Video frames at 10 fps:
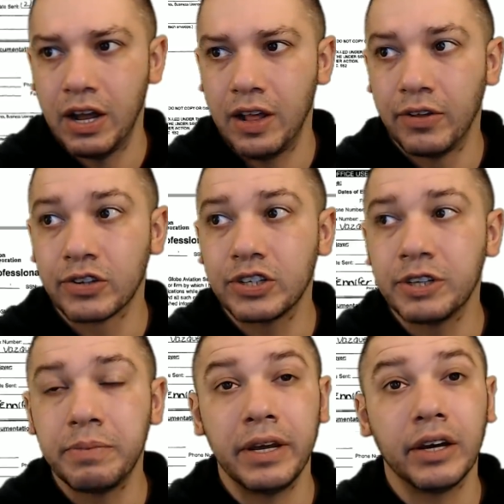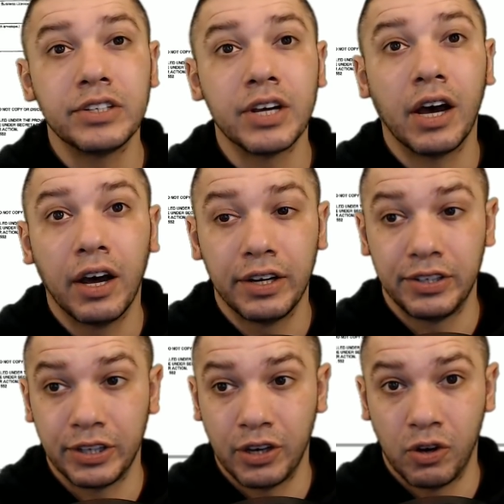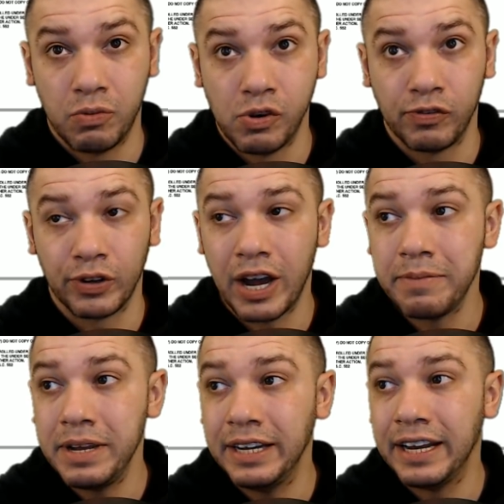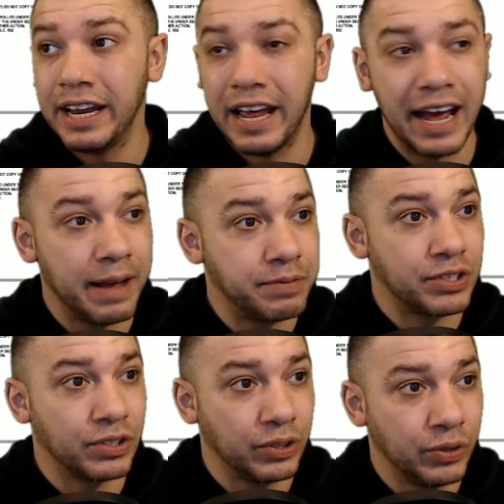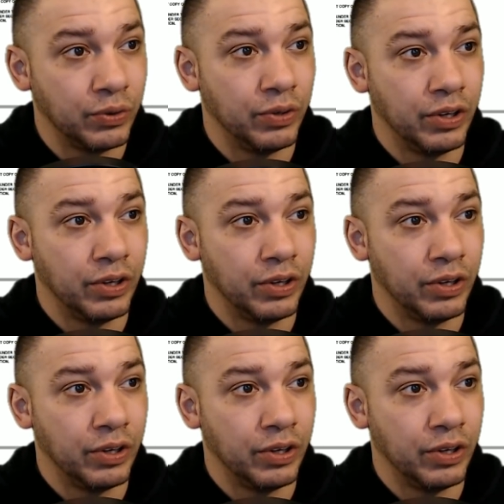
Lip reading: there's going to be a ton to come over. I mean, an absolute